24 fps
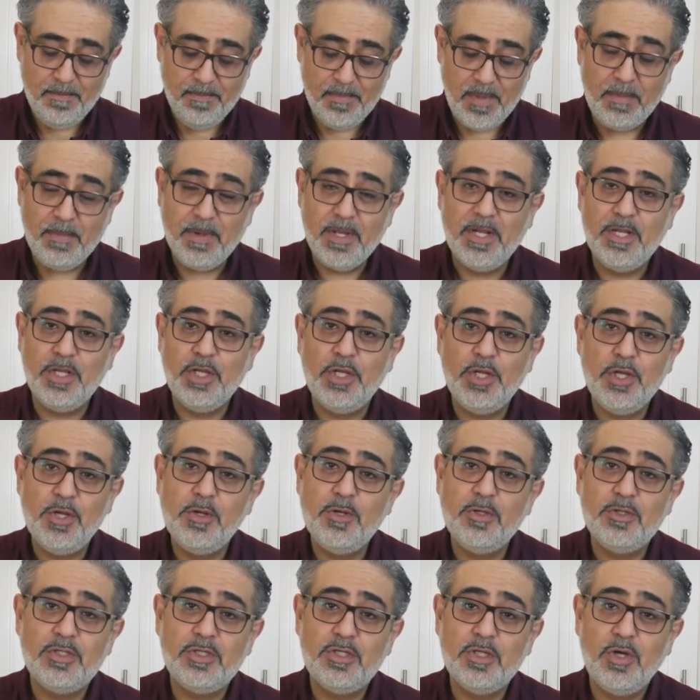I'm going to
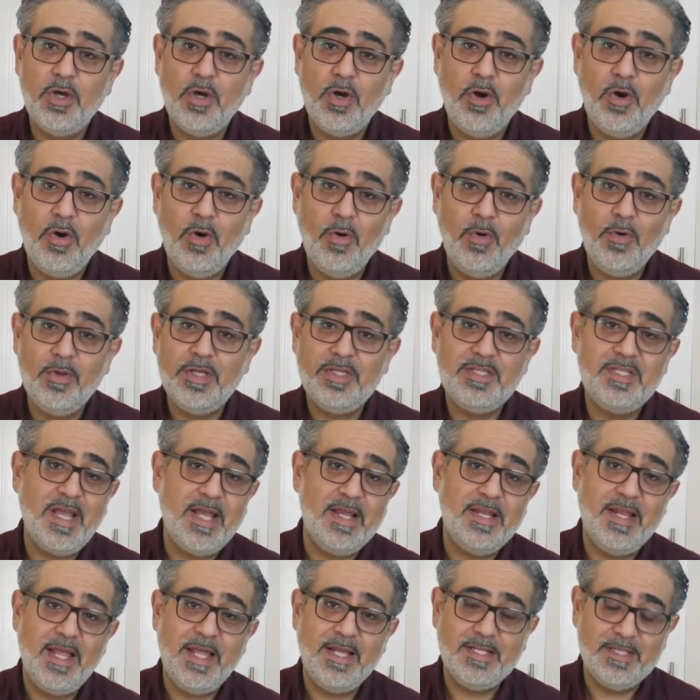use all the
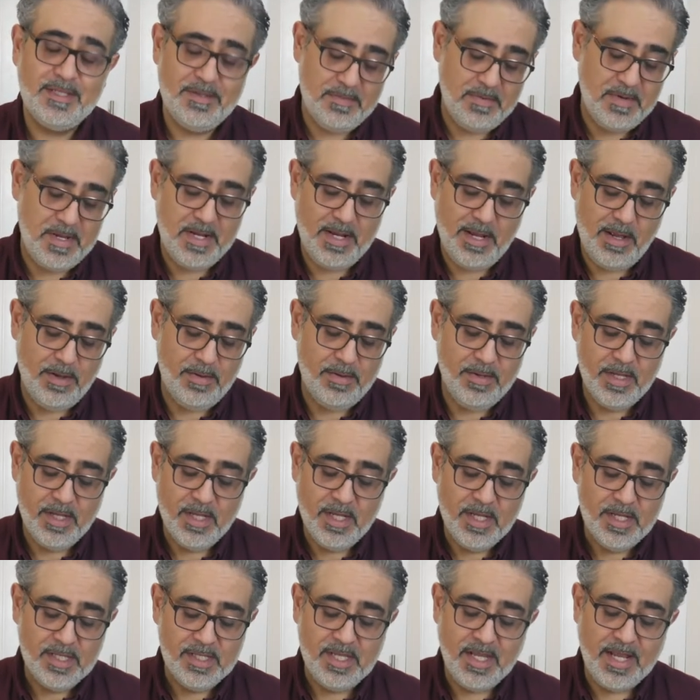techniques that we know
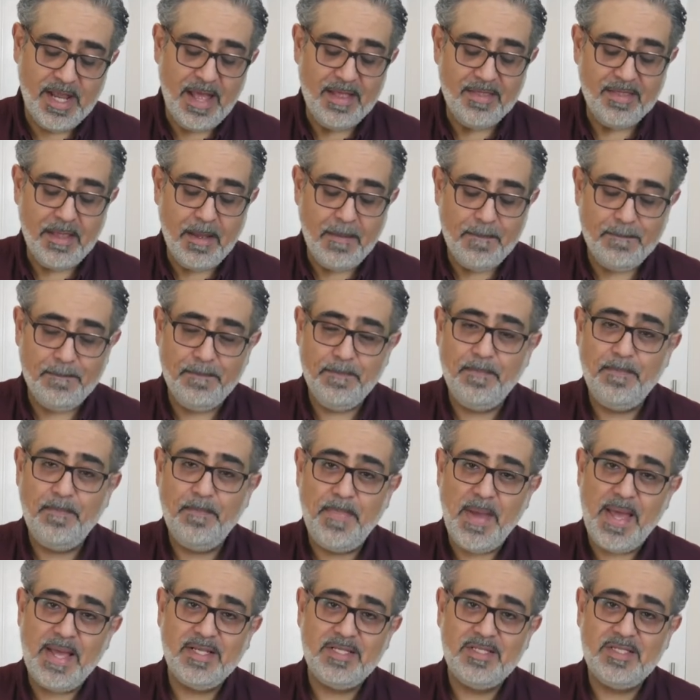to get the
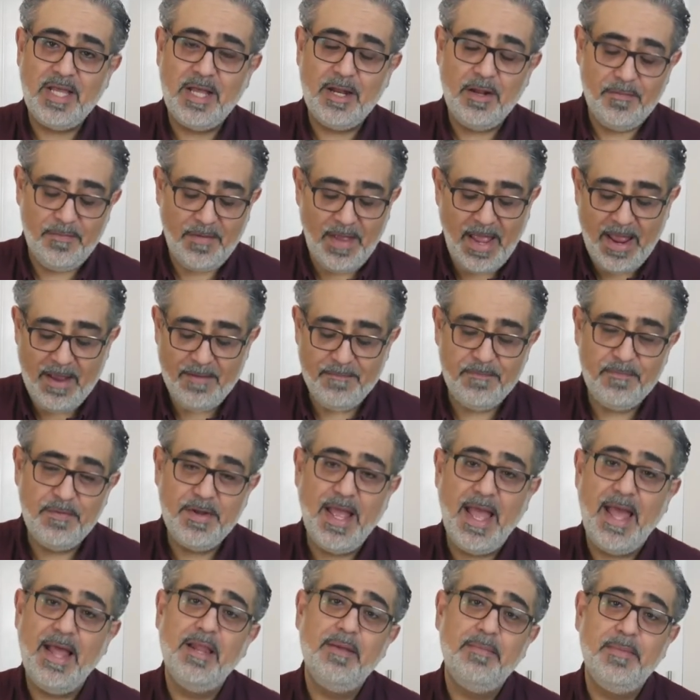best out of every
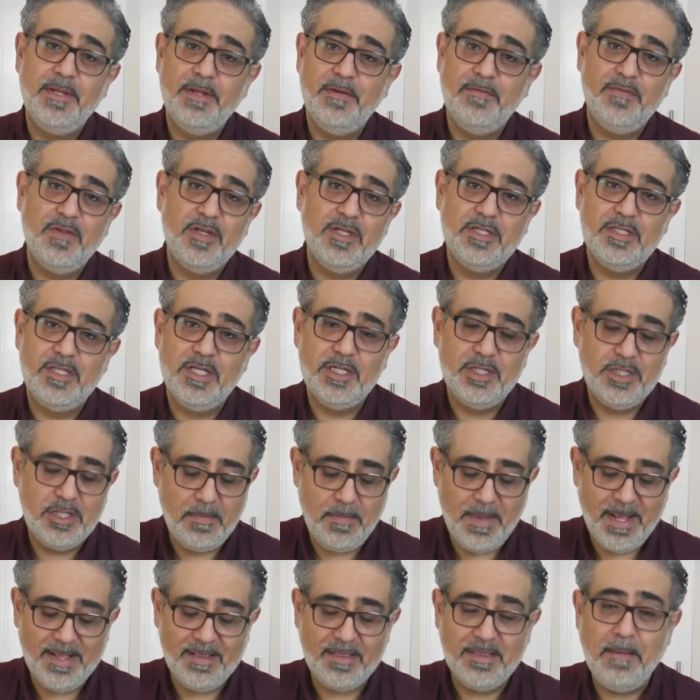element of this dish to
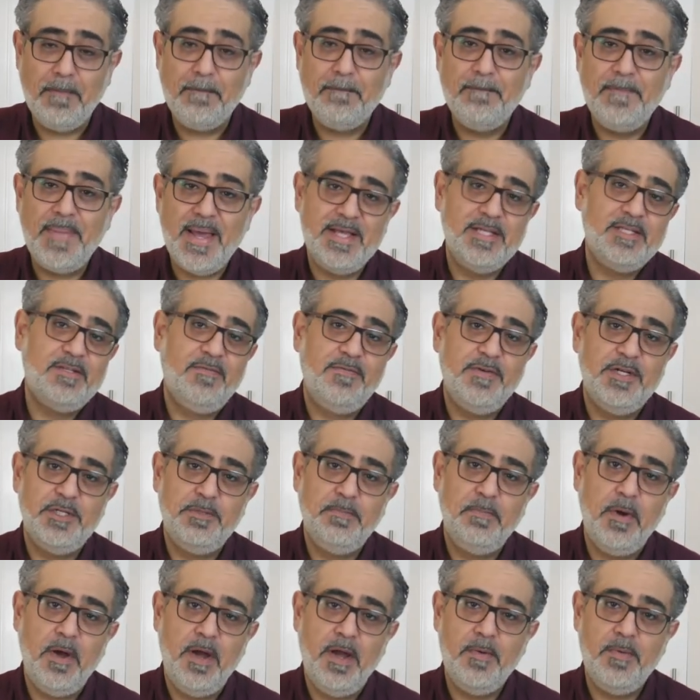make the best fish
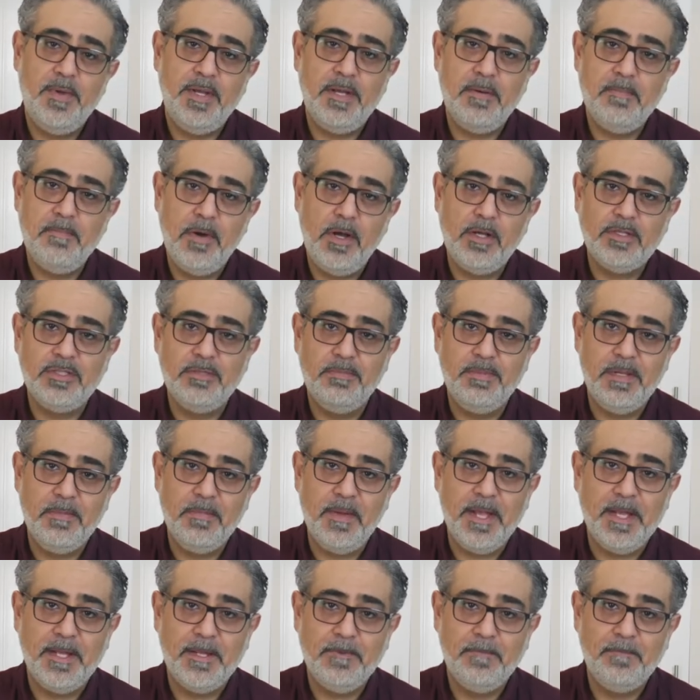pie we can possibly
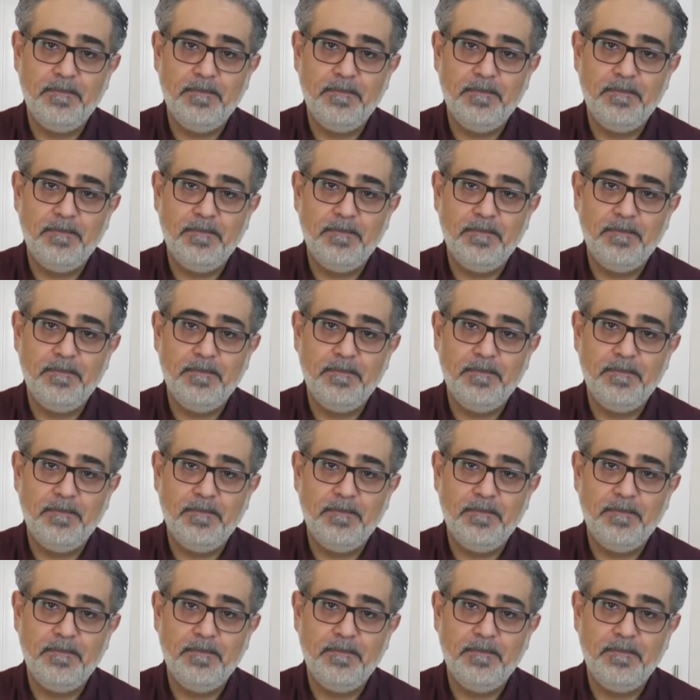make.